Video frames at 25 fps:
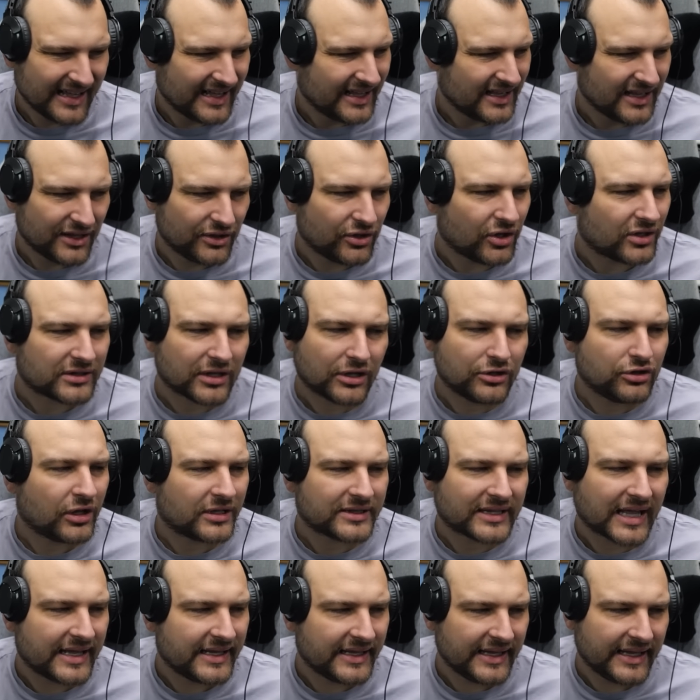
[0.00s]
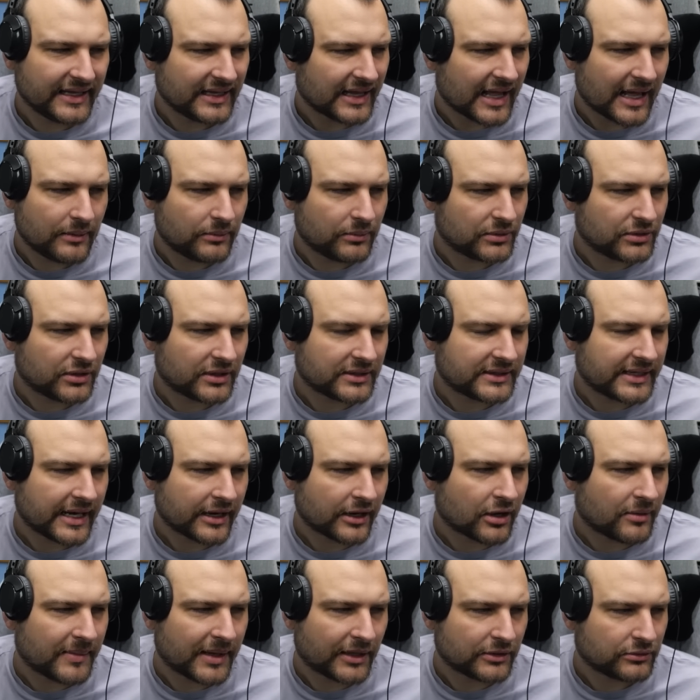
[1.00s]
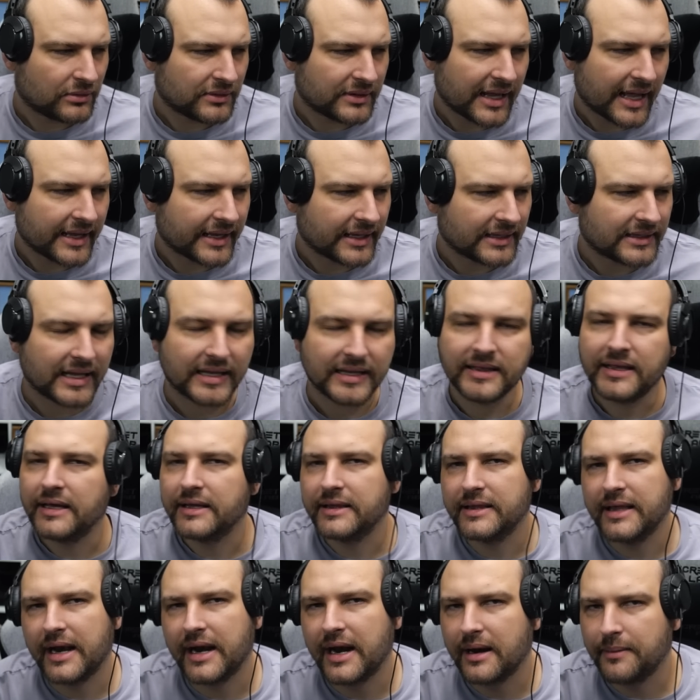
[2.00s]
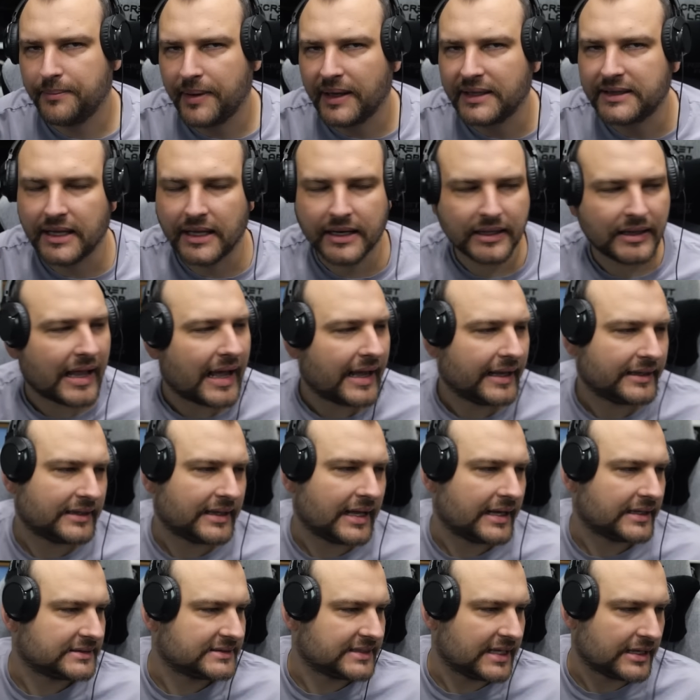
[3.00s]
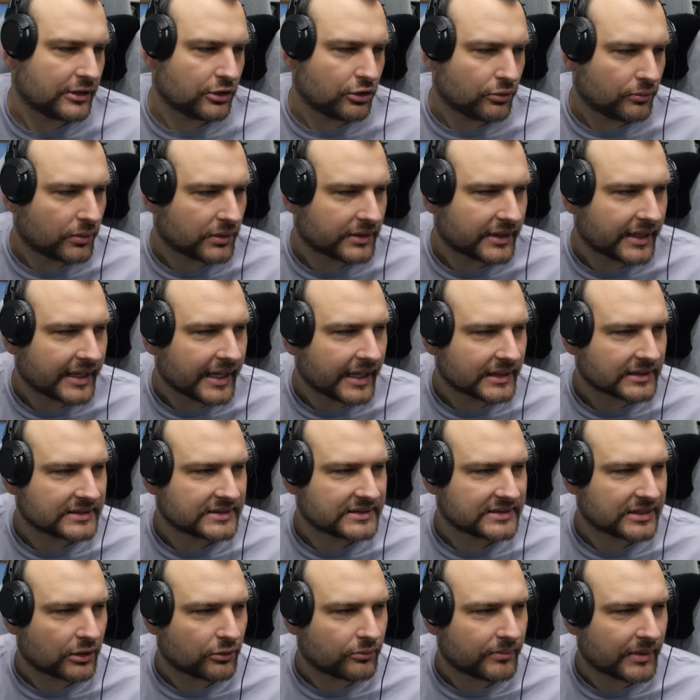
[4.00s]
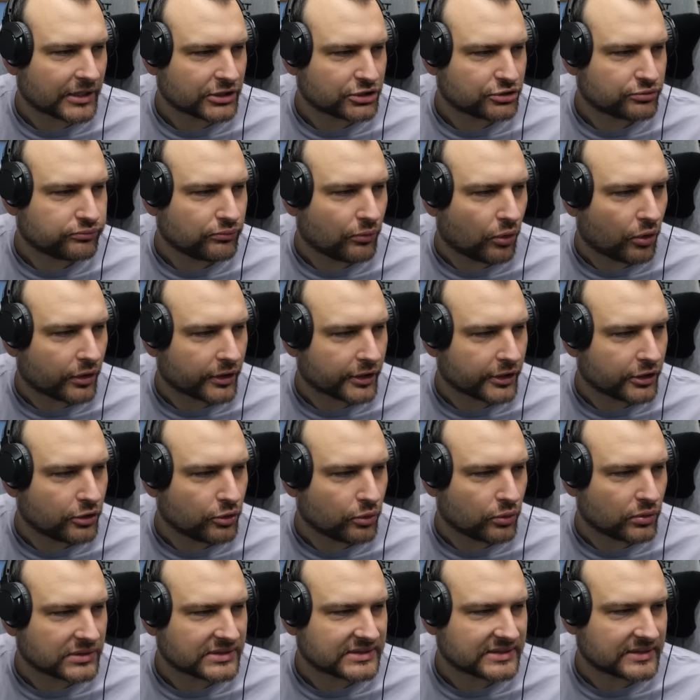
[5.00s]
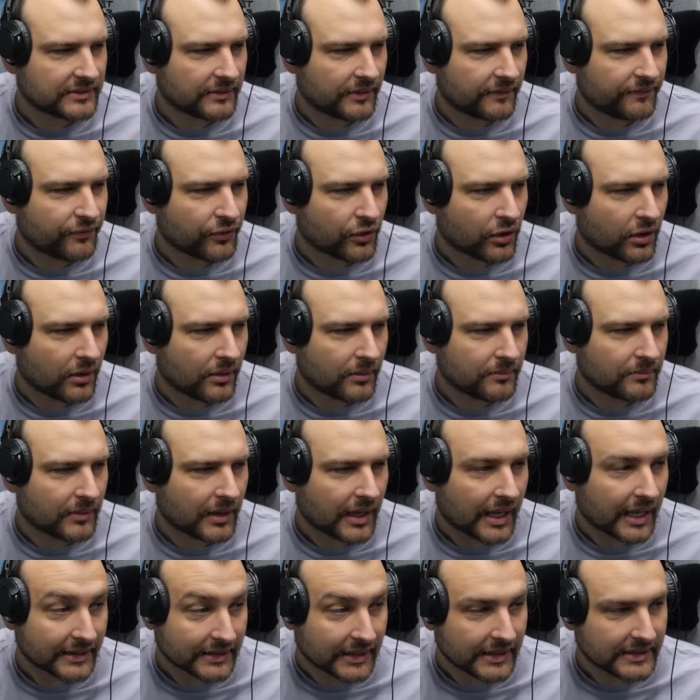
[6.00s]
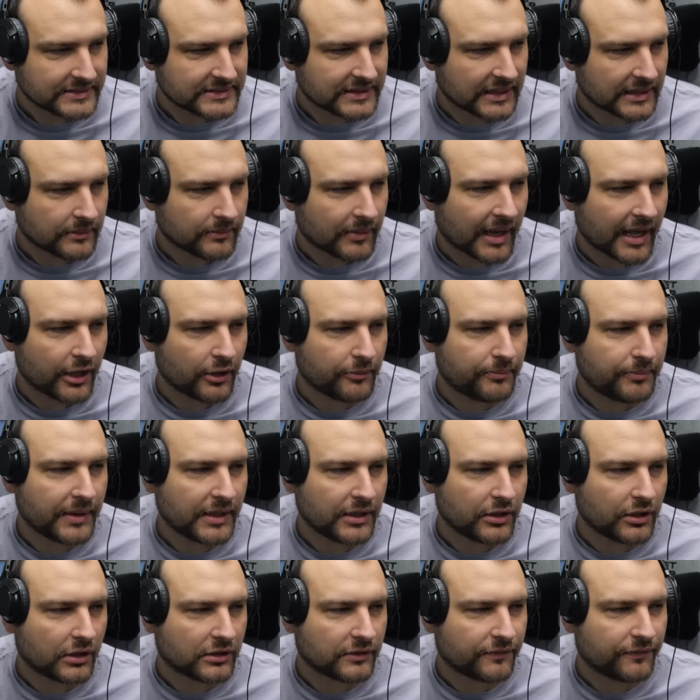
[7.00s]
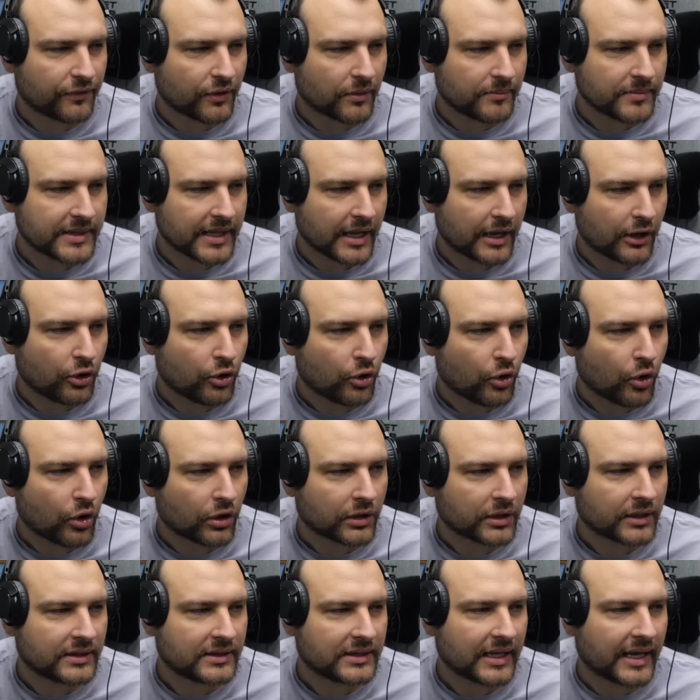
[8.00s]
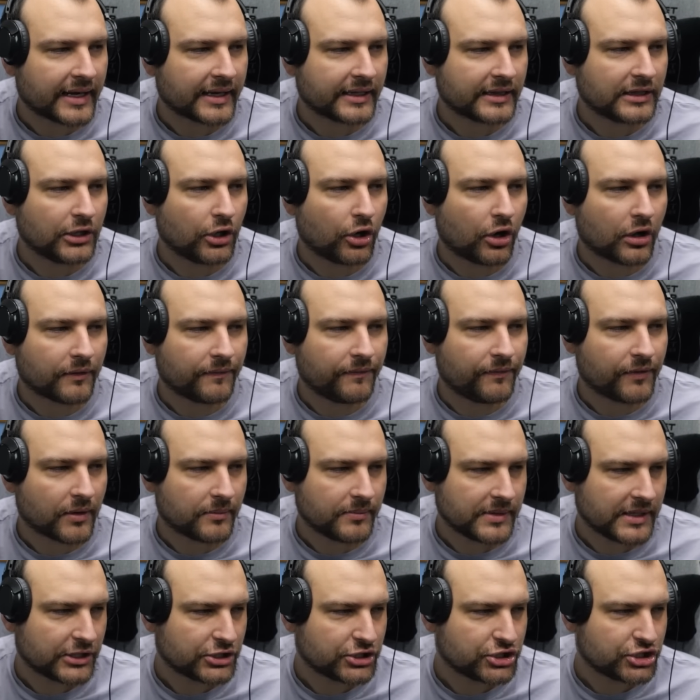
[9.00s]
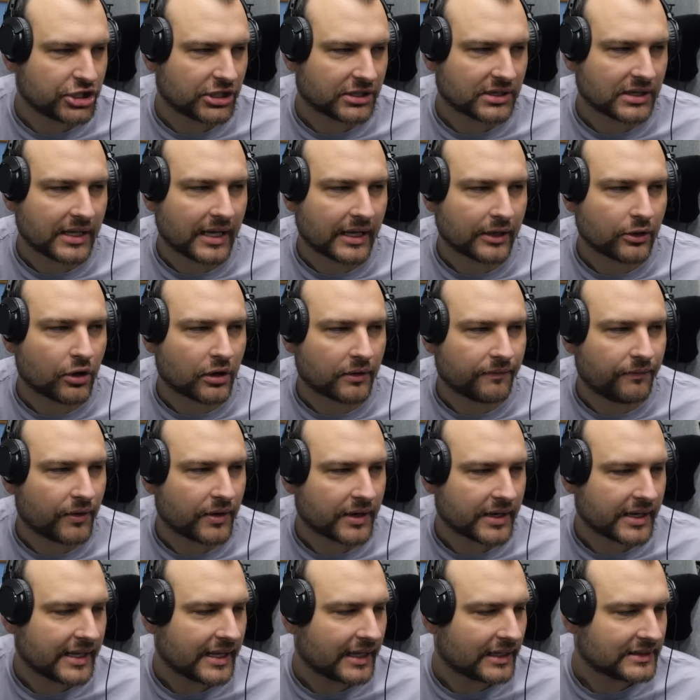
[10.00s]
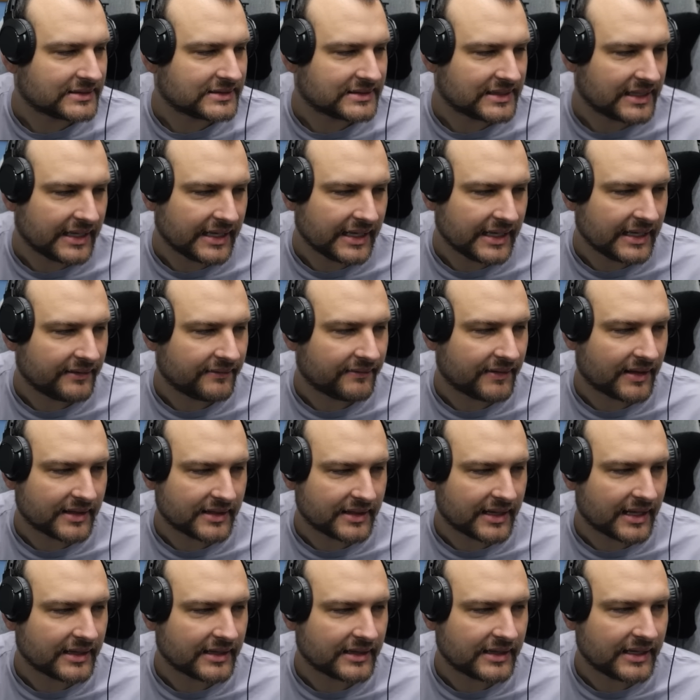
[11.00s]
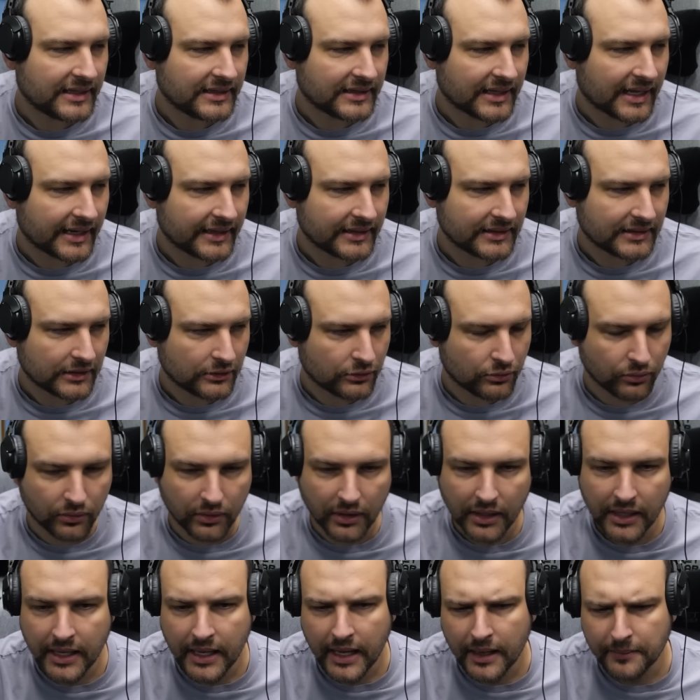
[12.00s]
Not ideal. I would not recommend to take it. I think there are better light tanks and you would get so much more use from, at least in my opinion, from the Hawk 30 or from the Shitlock or for ELC even than T92.